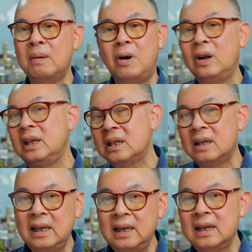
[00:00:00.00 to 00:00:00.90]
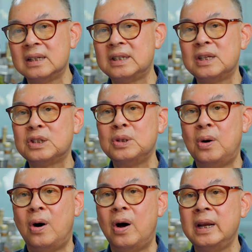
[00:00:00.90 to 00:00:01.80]
political leaders, and so
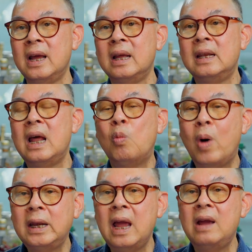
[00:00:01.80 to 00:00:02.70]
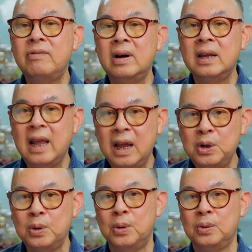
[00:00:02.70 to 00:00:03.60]
on, that whatever they
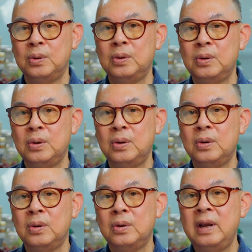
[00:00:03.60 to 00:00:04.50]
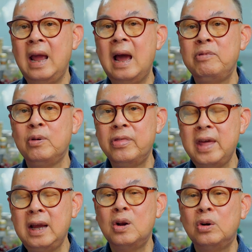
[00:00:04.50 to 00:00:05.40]
do, they have to
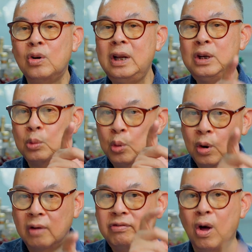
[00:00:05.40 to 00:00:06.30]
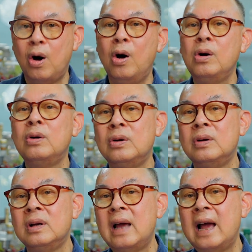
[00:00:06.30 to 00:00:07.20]
think not only the rule of law
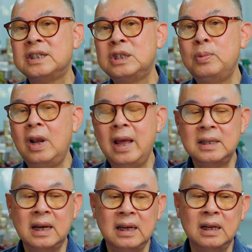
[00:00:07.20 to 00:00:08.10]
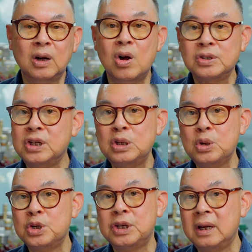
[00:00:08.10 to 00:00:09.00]
as stipulated in the
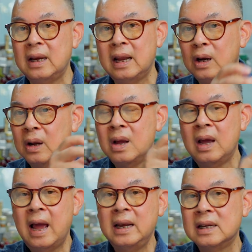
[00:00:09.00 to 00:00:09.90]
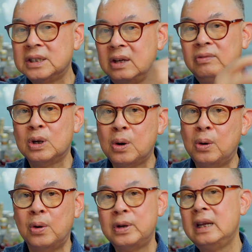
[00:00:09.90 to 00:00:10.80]
constitution and the civil
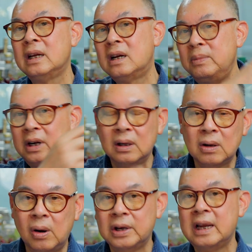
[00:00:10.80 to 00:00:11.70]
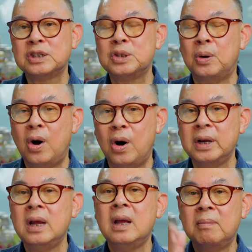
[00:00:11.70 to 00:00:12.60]
code and the criminal code and so
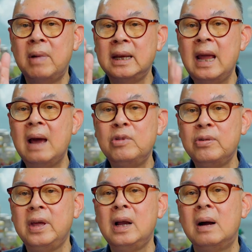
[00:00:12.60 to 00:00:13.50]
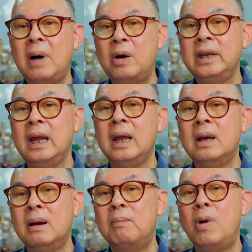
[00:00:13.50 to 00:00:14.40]
on, but they have to think about the
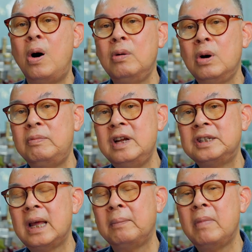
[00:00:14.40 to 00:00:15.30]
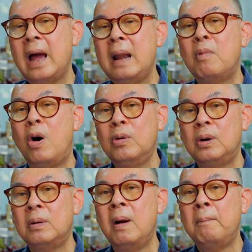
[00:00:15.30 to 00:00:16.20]
moral precept and
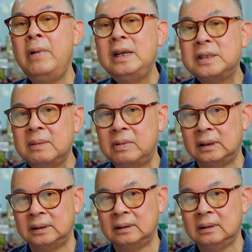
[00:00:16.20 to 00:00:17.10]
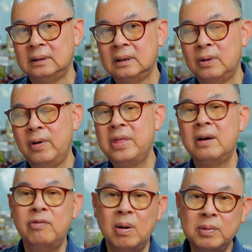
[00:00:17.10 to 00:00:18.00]
moral principles, whether
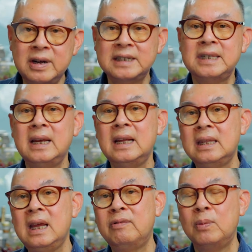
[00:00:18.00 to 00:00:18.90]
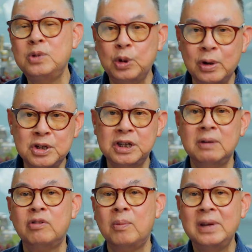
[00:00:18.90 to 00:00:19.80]
from Christianity, from
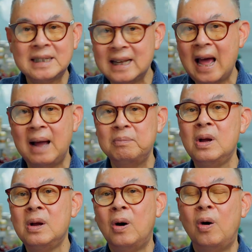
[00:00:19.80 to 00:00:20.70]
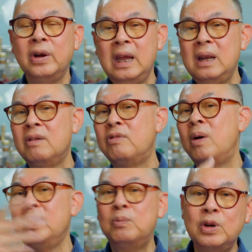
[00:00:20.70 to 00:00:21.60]
Judaism, from Islam, or
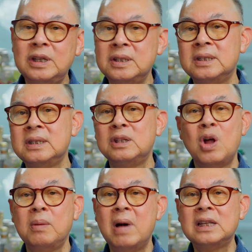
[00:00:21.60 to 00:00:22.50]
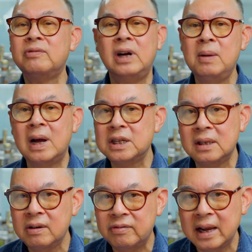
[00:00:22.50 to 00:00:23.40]
from the Buddhism. Is not very much
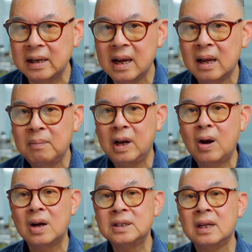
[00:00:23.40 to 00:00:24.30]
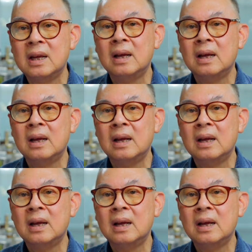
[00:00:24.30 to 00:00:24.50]
different, because